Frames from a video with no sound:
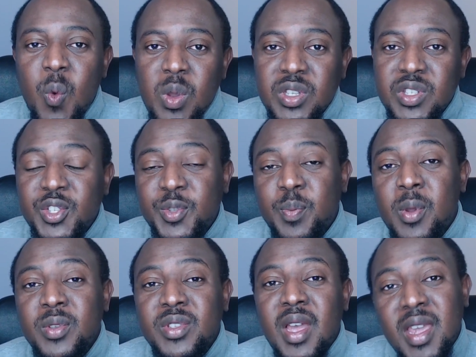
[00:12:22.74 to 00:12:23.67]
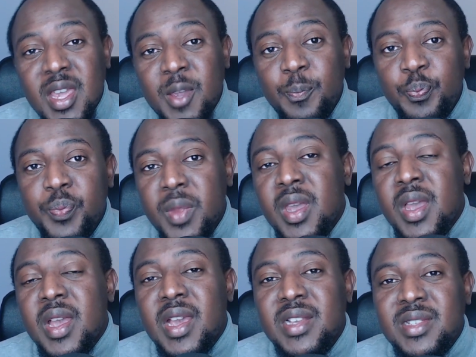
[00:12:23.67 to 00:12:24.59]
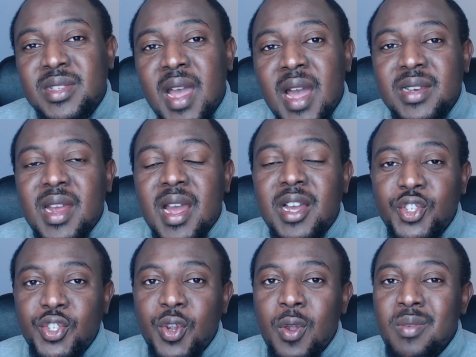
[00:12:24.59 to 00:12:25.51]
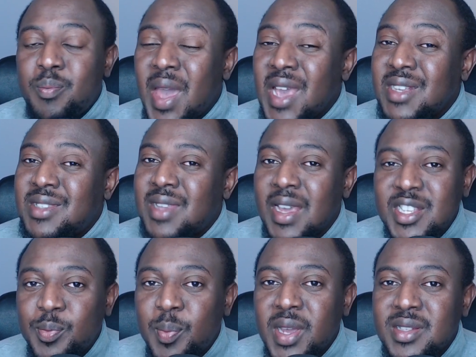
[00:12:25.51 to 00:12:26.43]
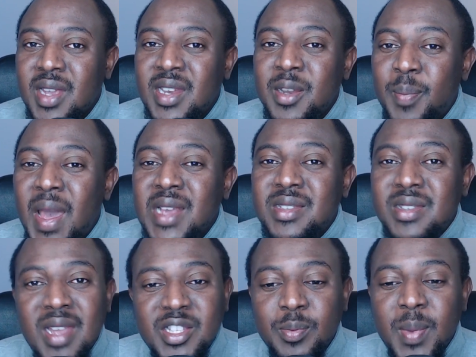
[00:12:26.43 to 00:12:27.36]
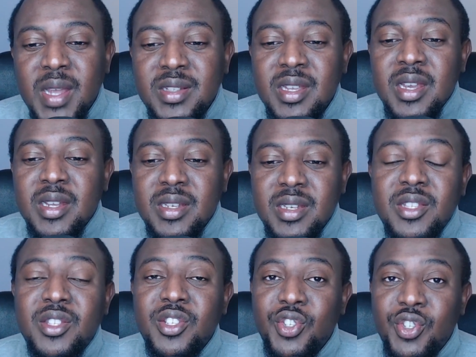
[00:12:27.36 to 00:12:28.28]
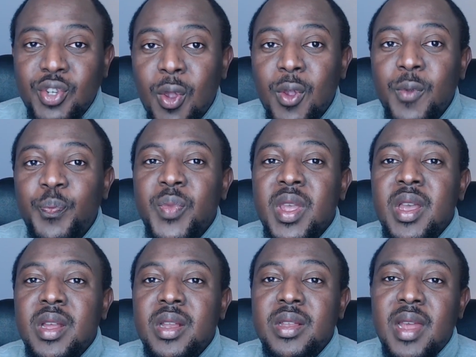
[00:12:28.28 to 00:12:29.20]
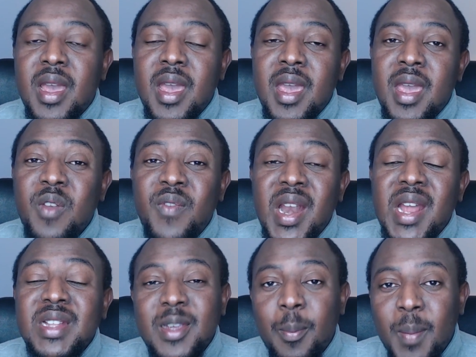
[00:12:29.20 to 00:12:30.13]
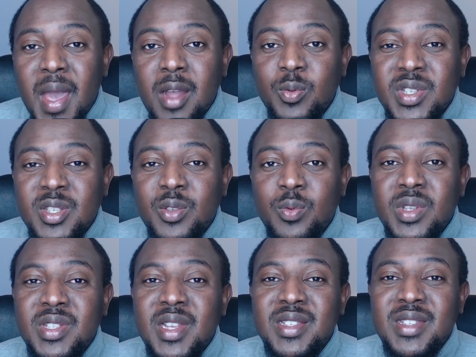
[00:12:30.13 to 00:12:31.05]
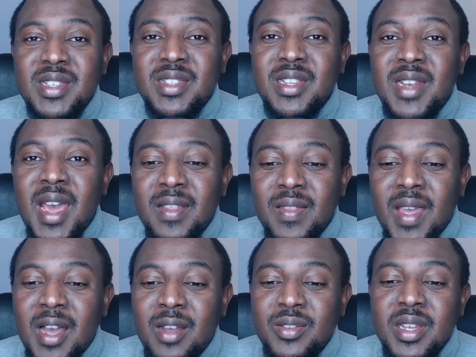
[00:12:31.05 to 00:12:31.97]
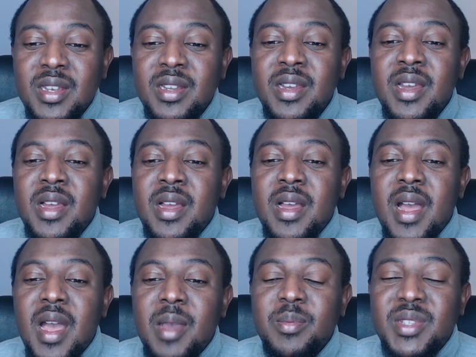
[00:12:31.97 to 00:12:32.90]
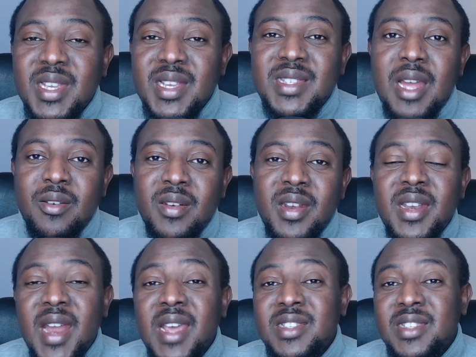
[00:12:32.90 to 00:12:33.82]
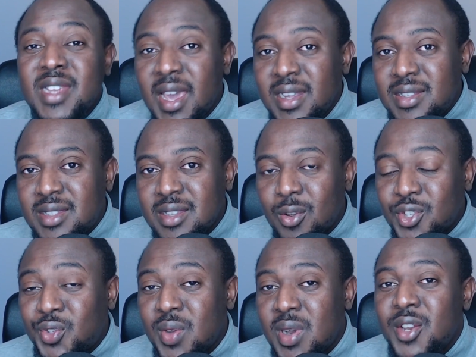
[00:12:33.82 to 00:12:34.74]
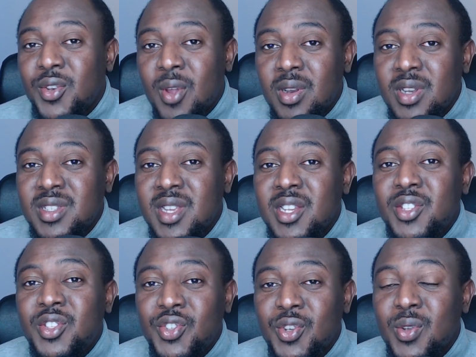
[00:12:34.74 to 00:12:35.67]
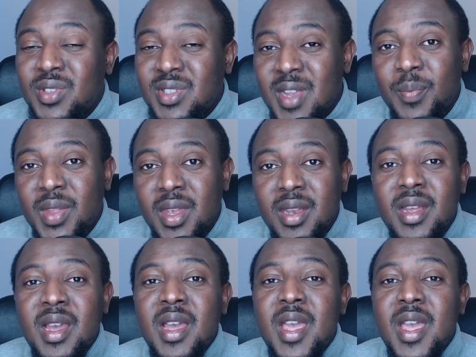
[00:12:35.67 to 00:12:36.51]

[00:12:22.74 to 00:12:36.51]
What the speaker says: wants to sponsor him, his dad can show bank statements, and the bank statements need to show the equivalent amount, which was the 69,698 Australian dollars. They need to show something